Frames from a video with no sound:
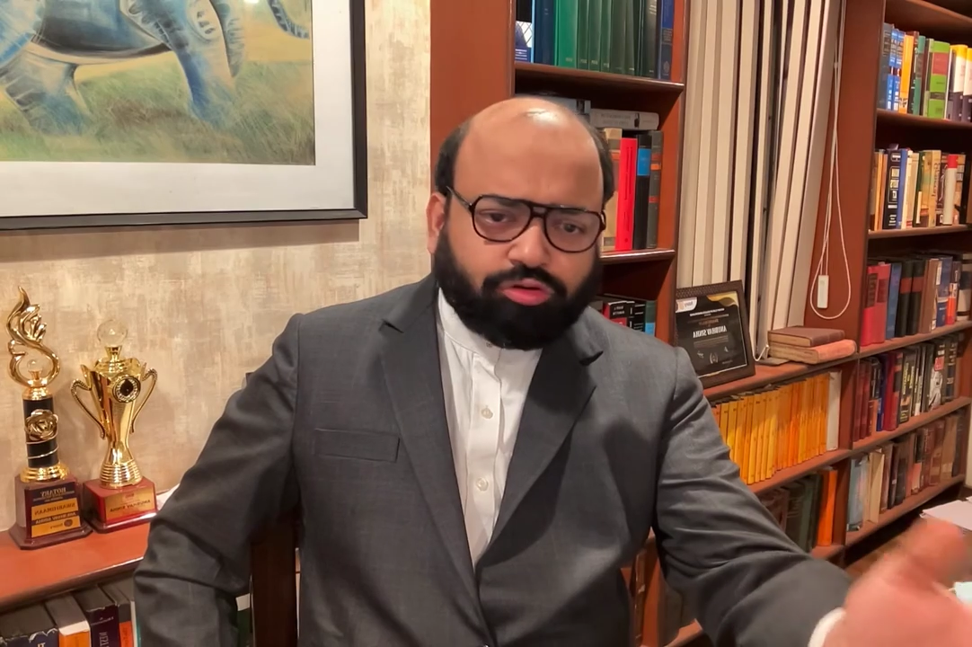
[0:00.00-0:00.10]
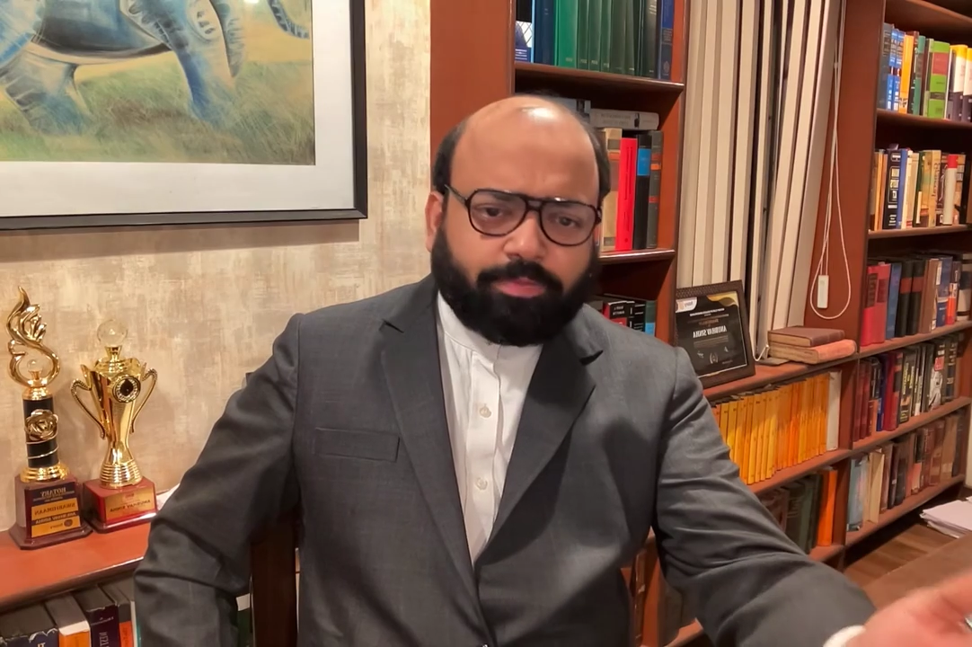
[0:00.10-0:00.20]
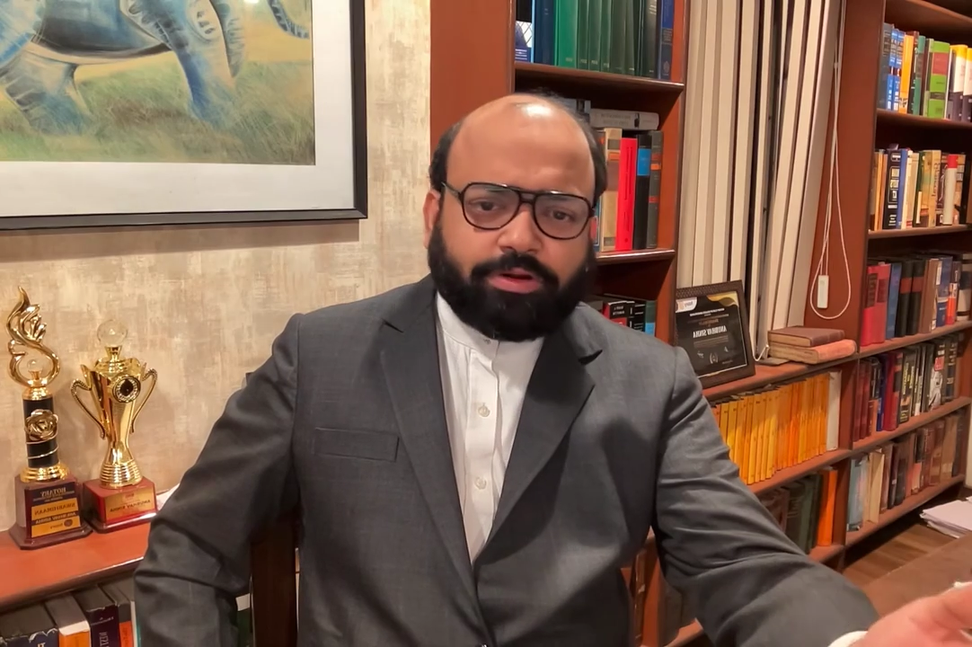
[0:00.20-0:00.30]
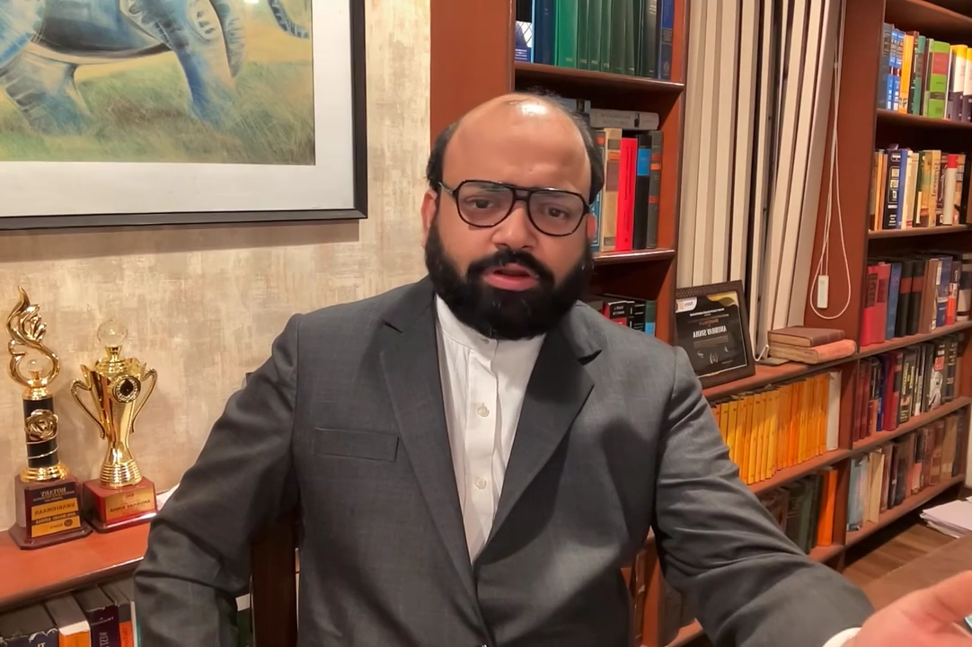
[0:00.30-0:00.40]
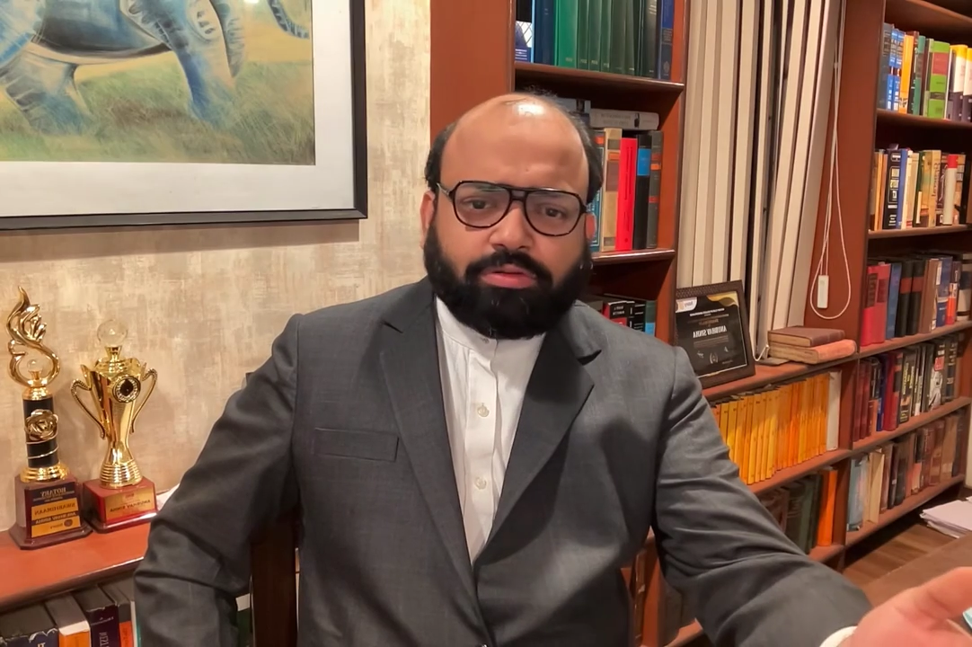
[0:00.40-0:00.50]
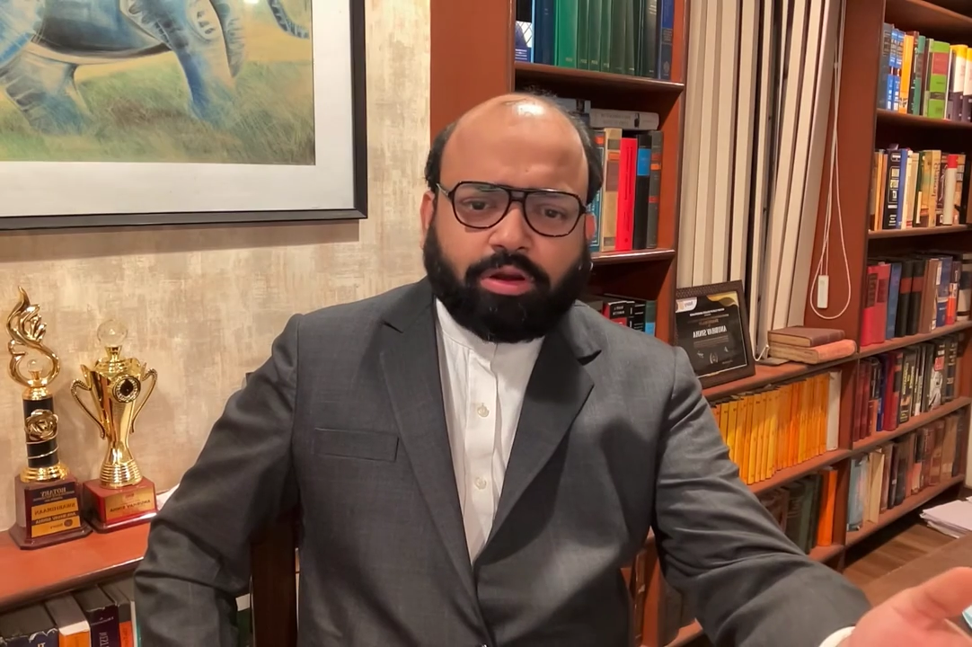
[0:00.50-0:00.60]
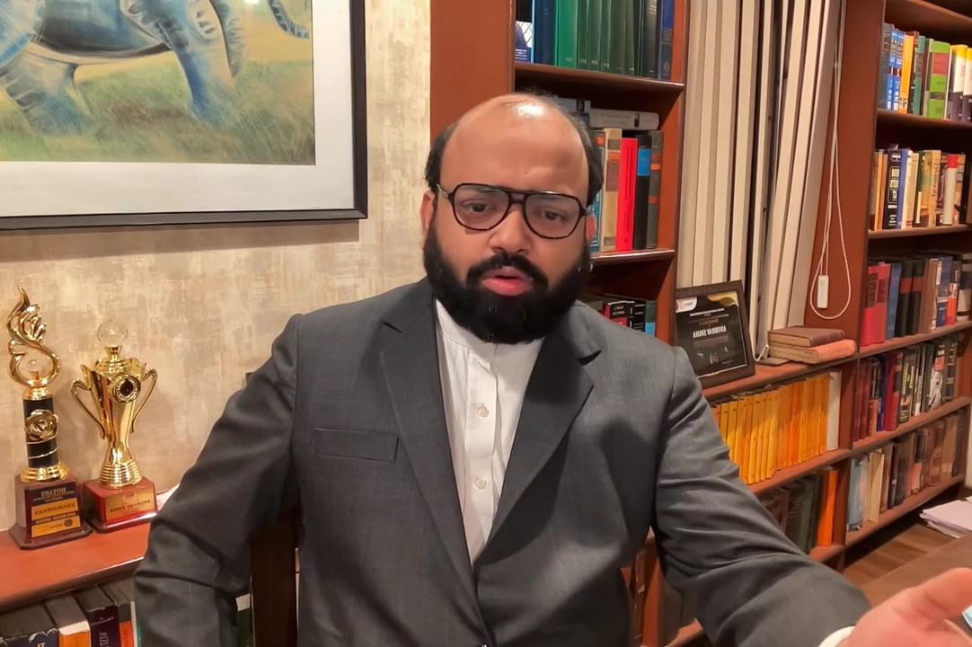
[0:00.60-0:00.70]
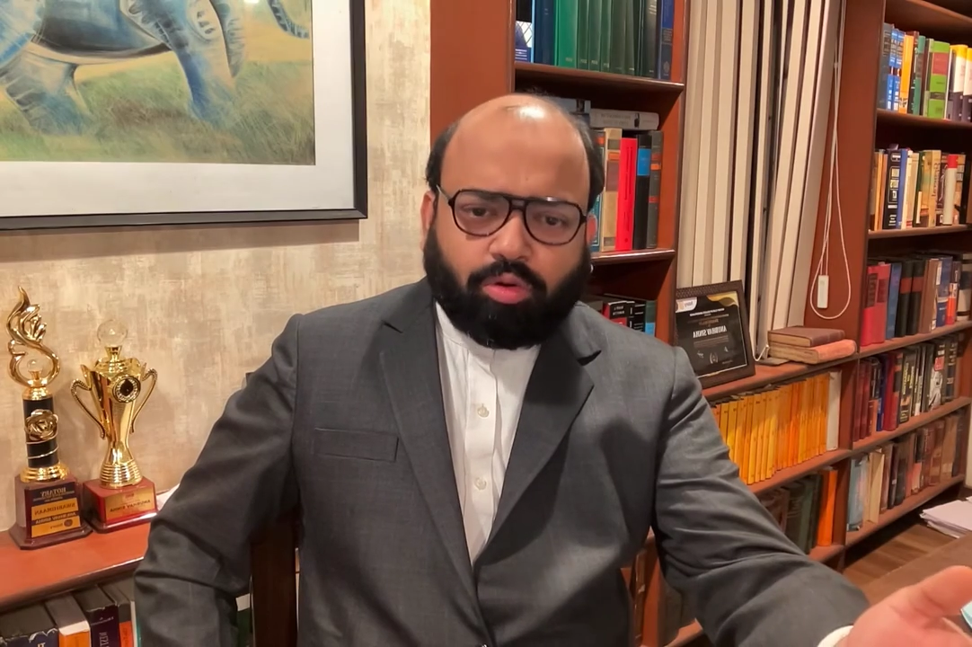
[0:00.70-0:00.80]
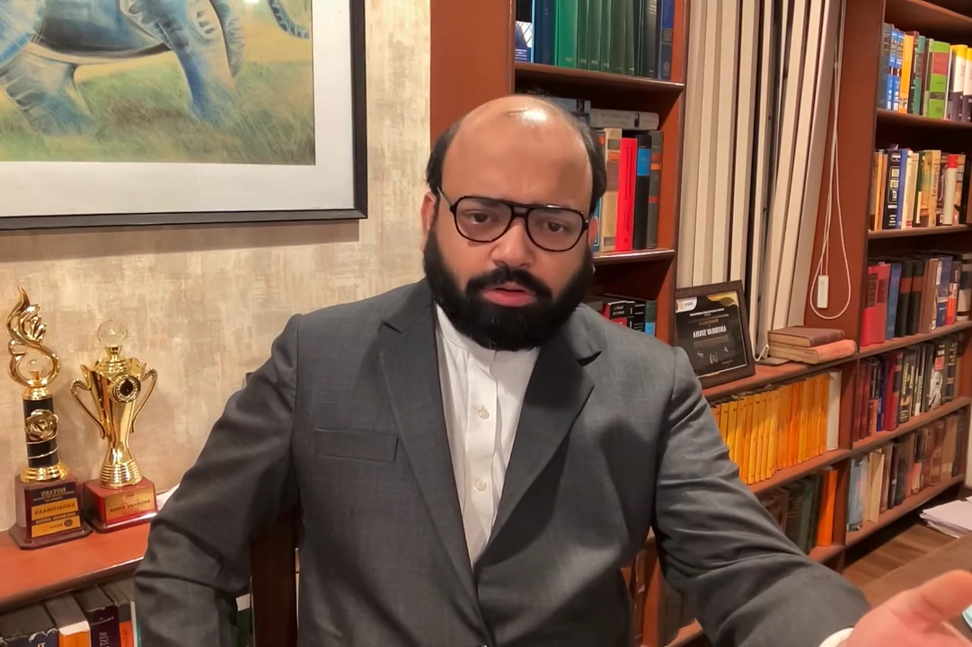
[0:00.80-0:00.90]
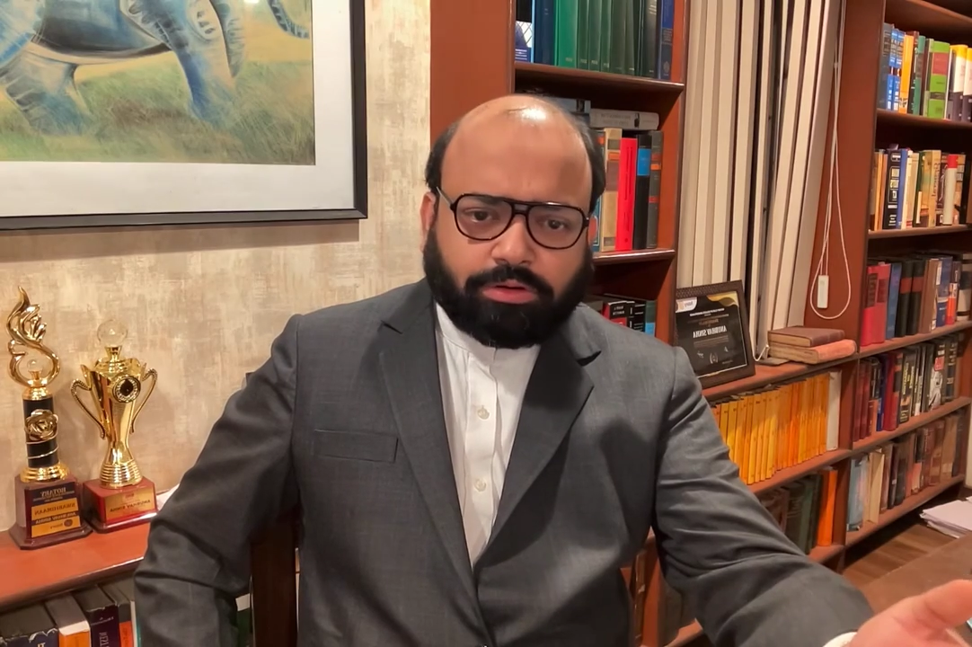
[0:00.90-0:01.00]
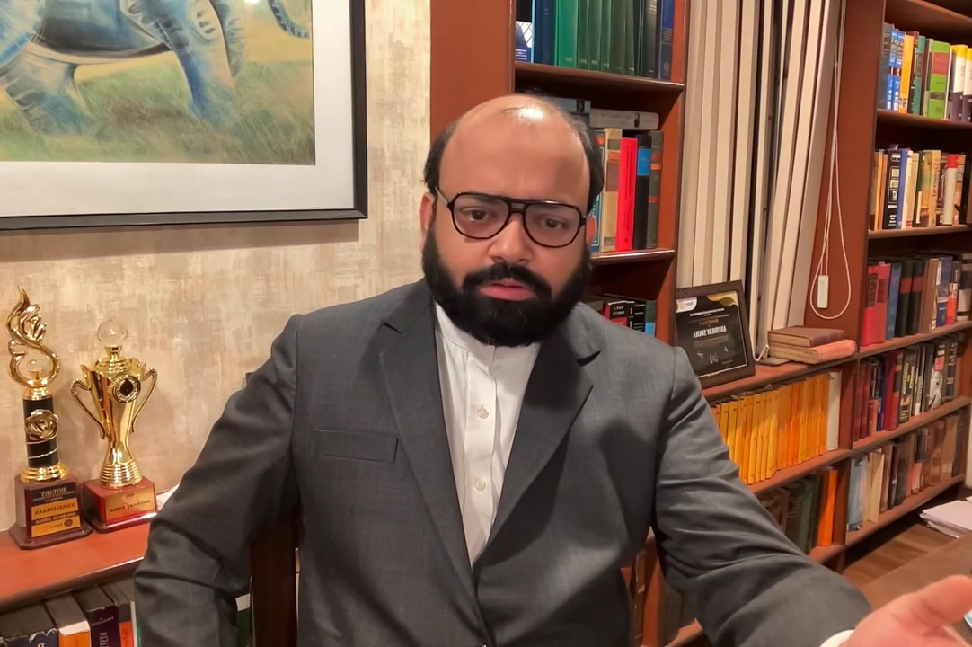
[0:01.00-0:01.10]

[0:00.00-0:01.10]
a particular court